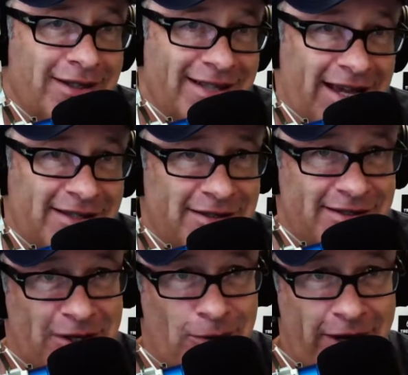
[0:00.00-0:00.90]

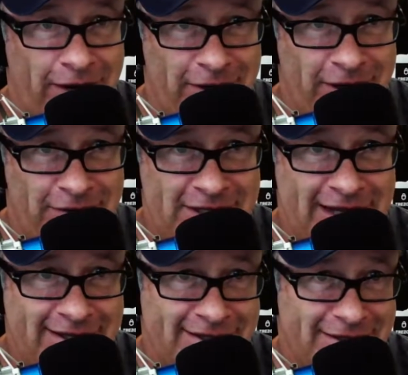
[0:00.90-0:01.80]
Texans know every other
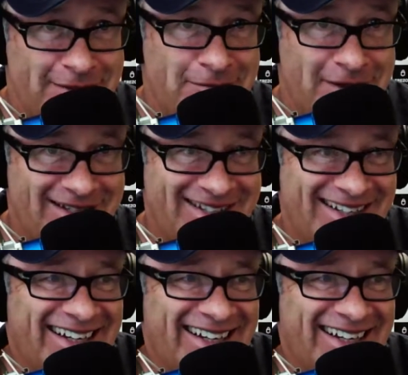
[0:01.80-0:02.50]
Texan, but